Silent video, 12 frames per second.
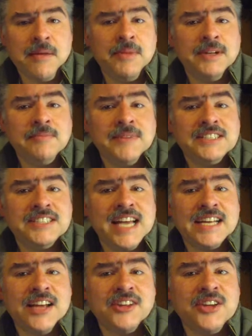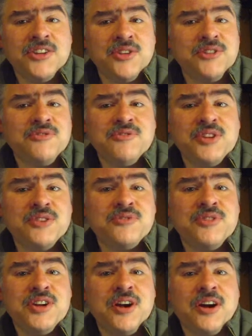But Zach Elliott, you can feel
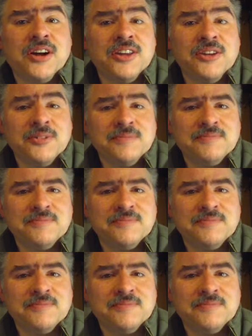free to argue.